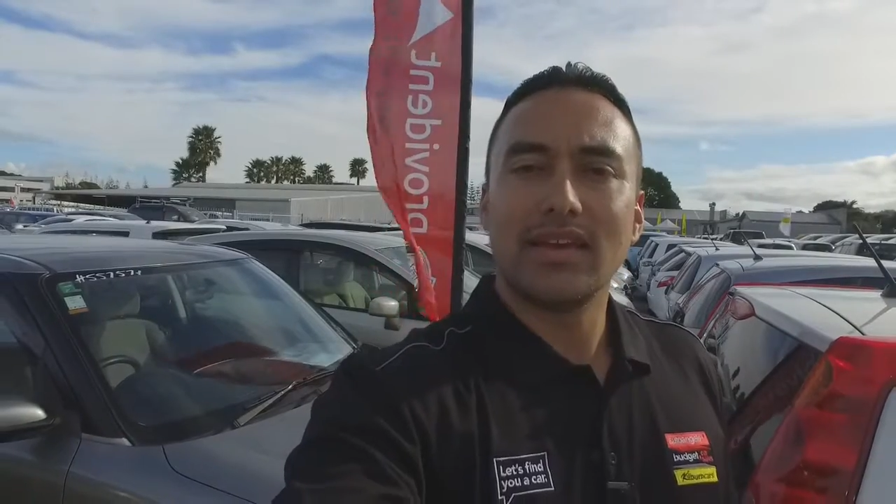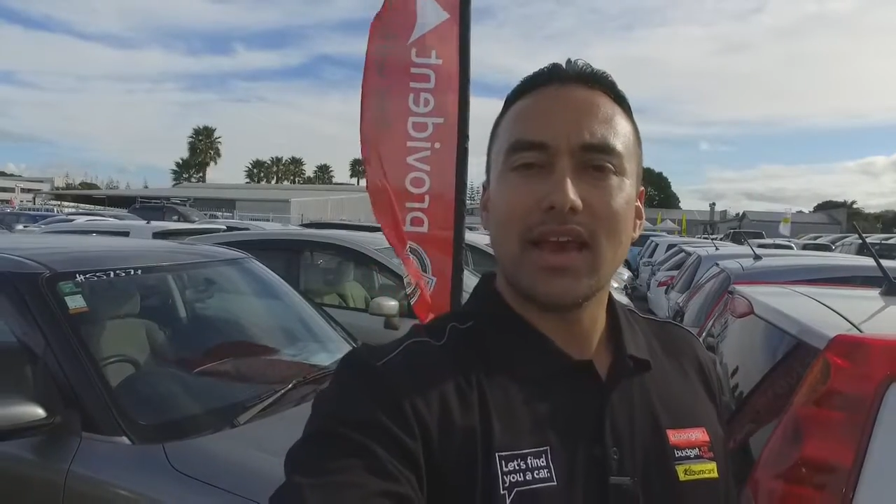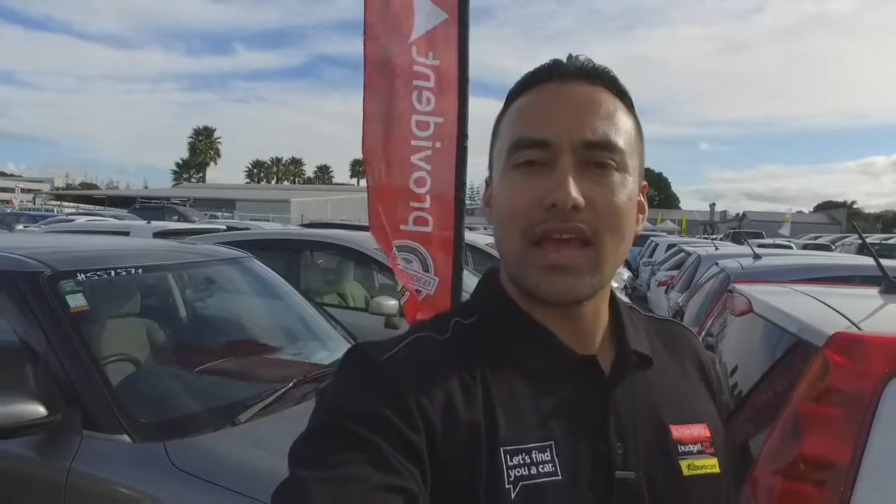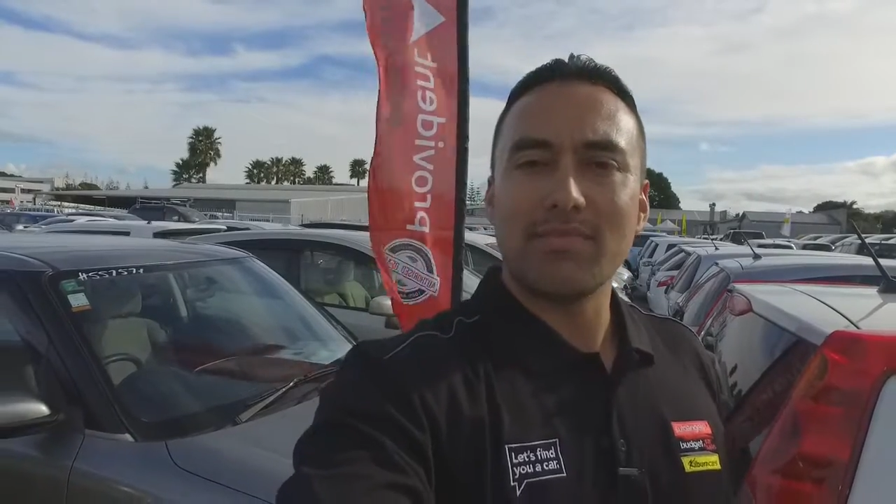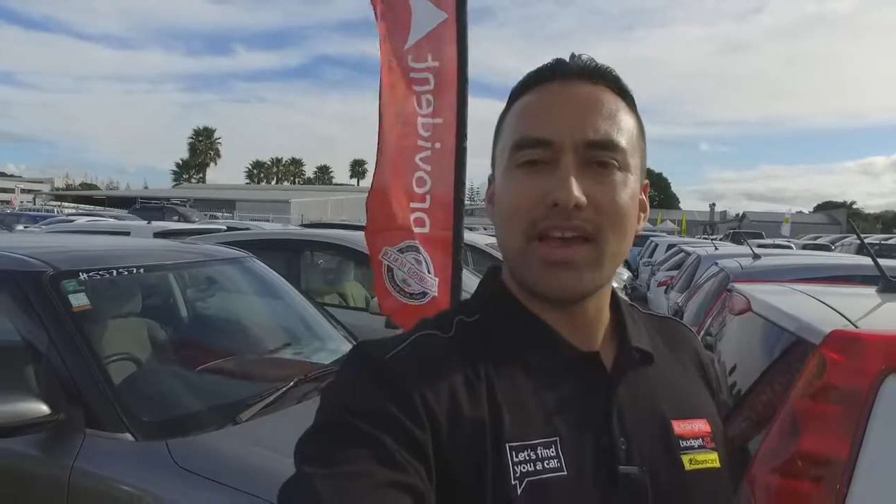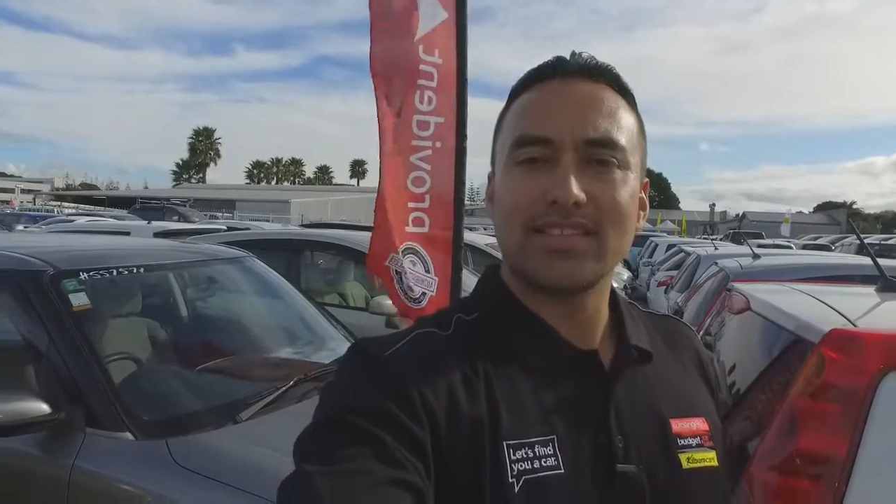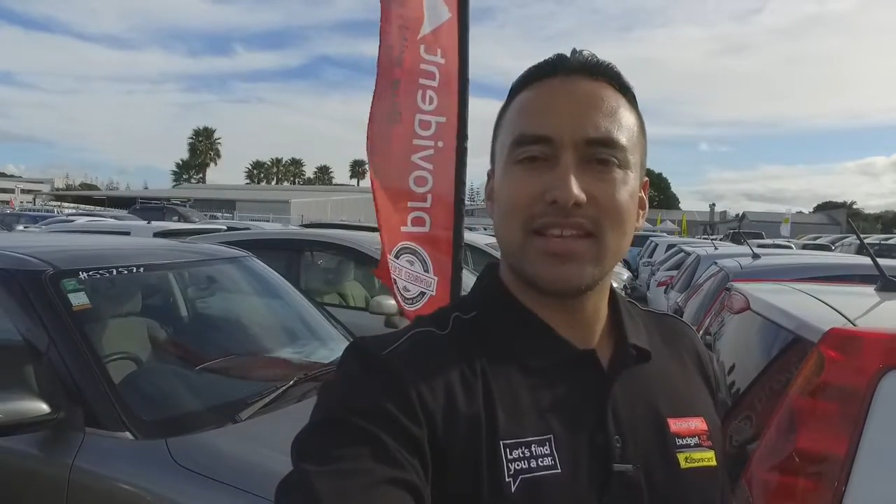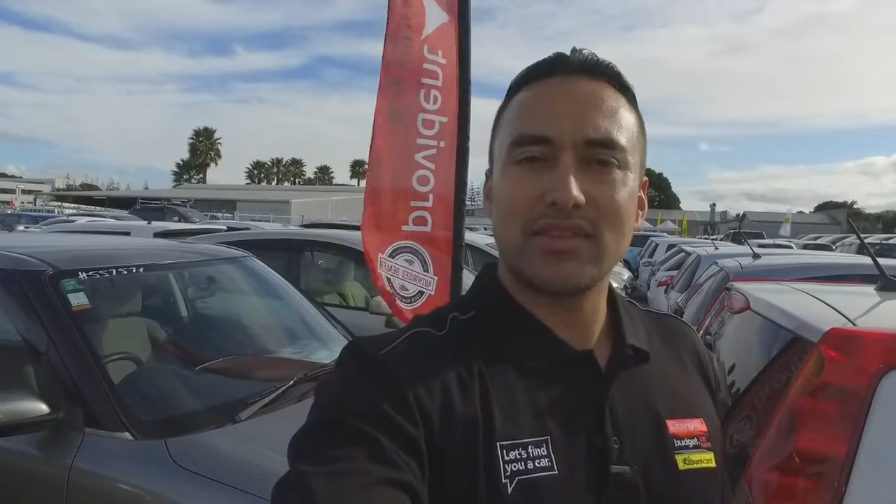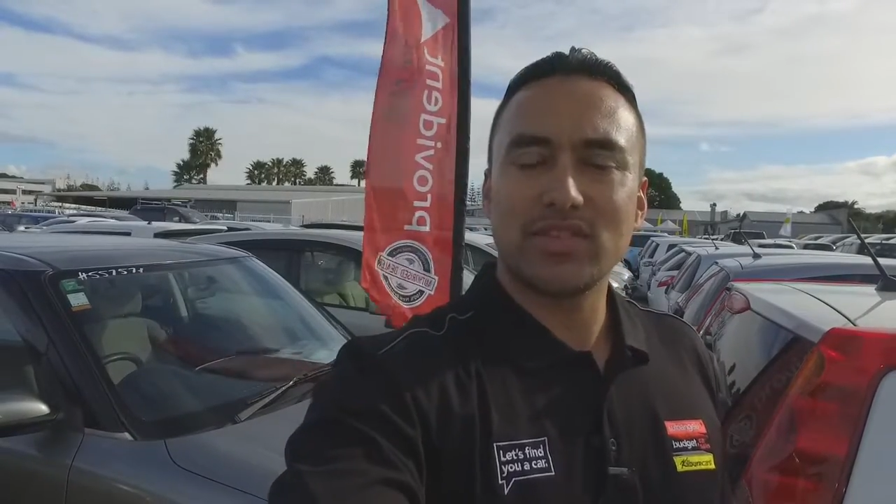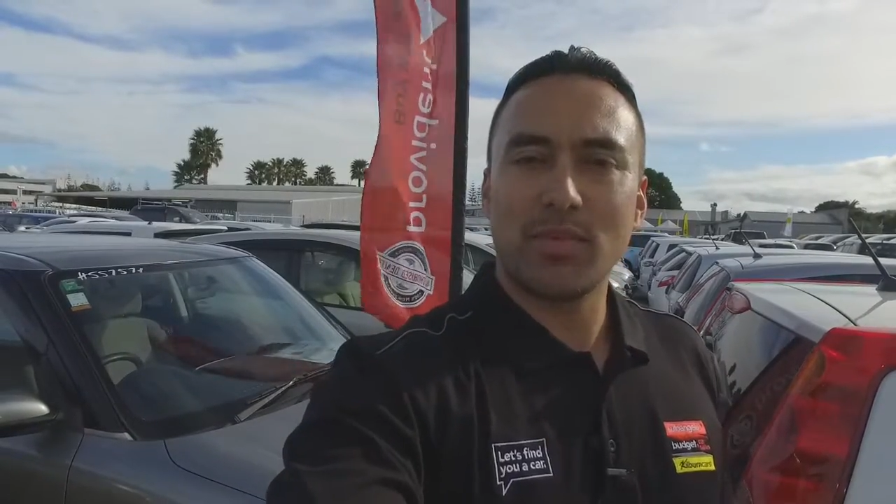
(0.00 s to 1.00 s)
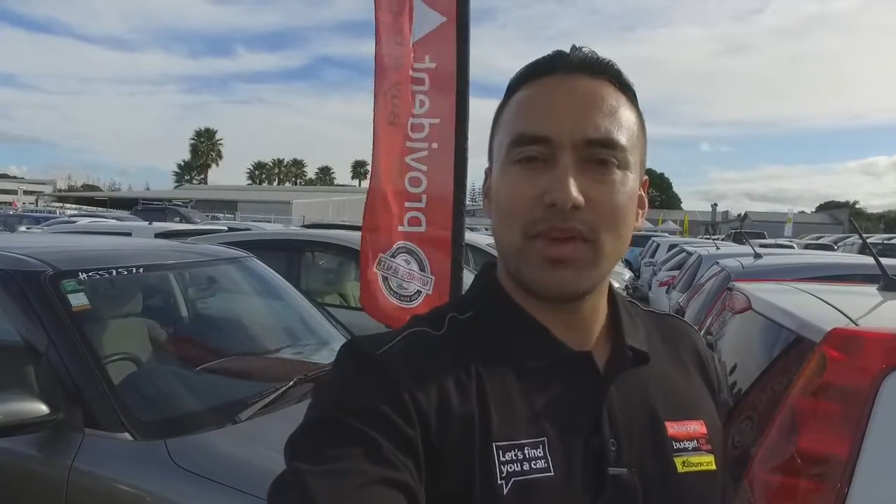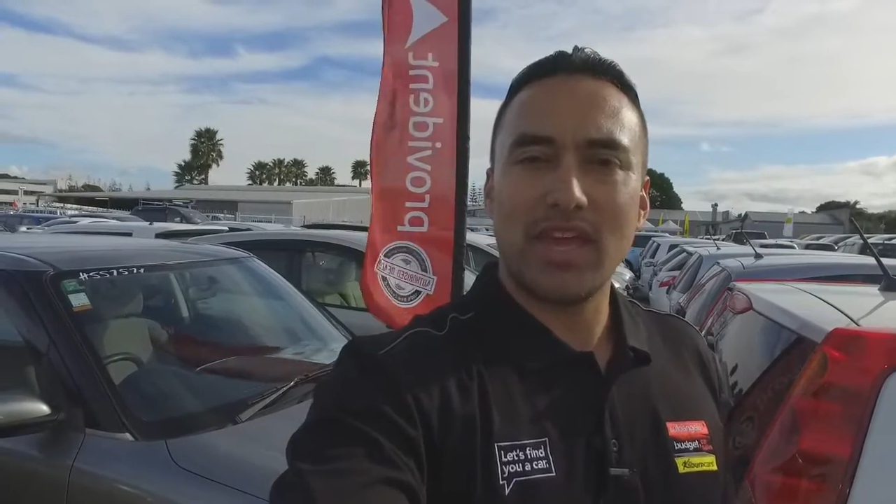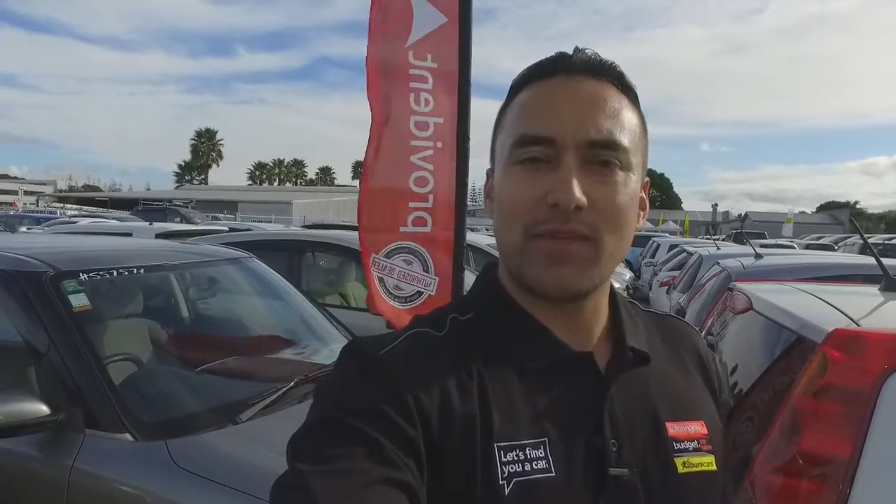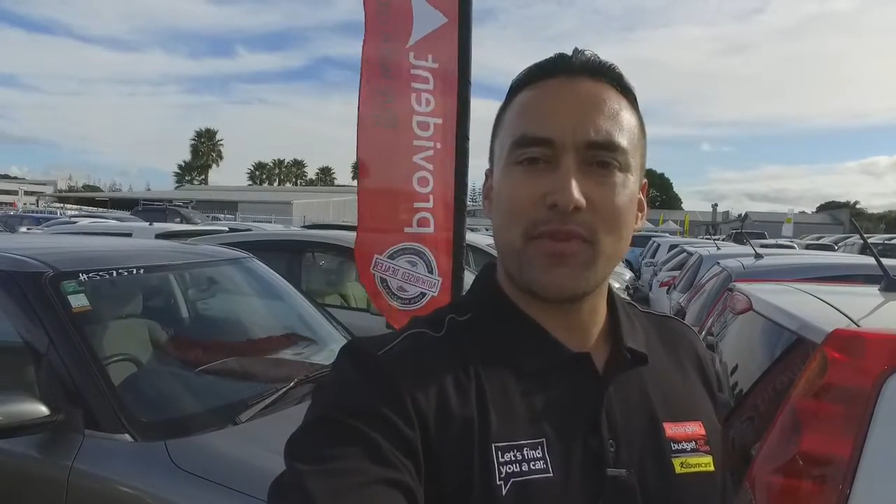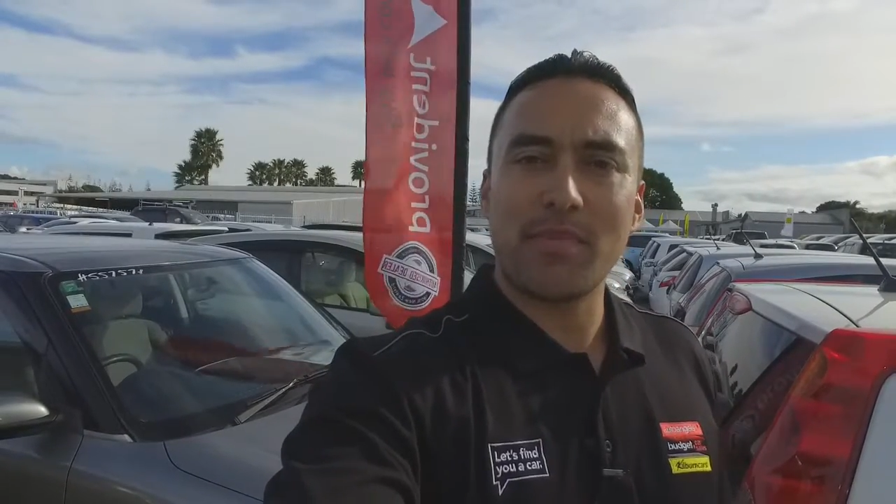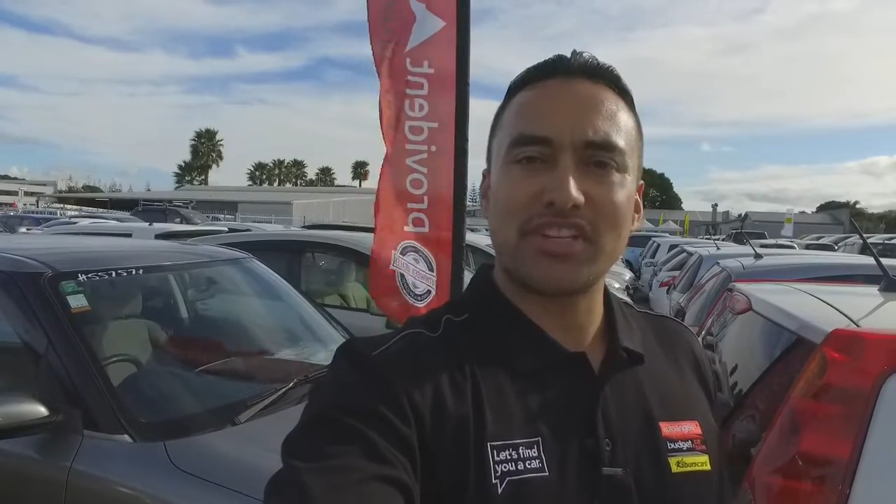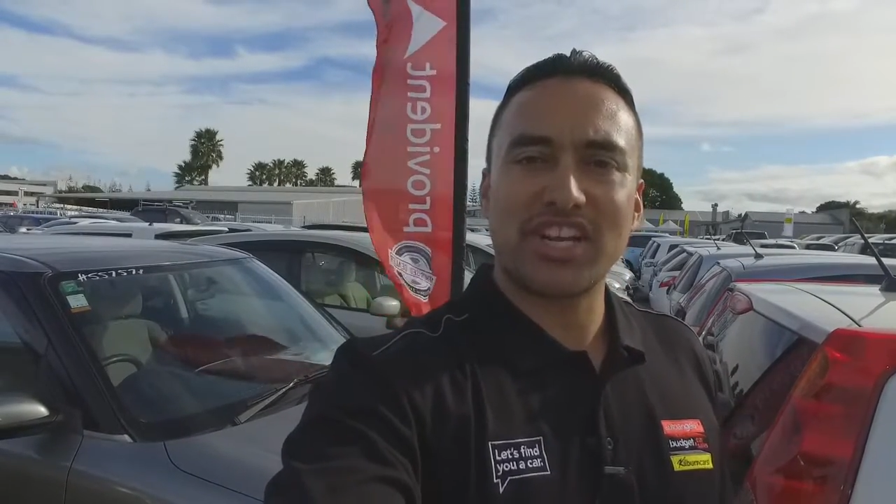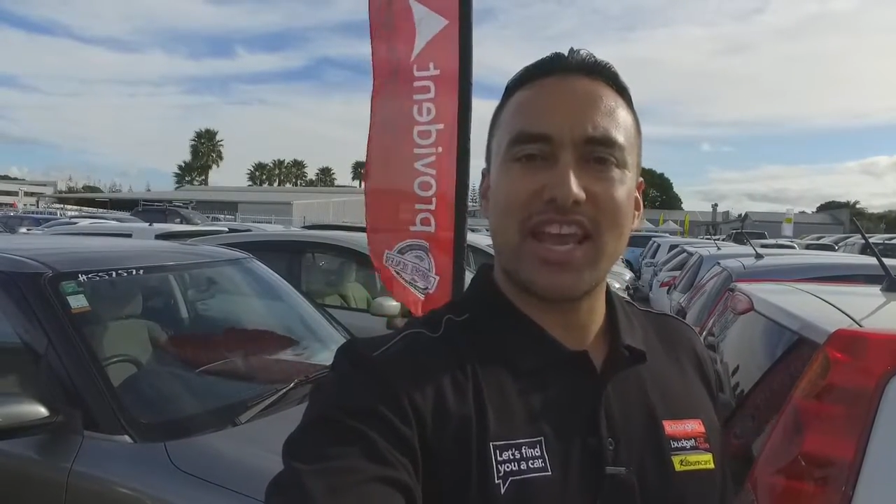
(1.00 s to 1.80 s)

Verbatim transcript: Hey Marcel, Tommy here from Budget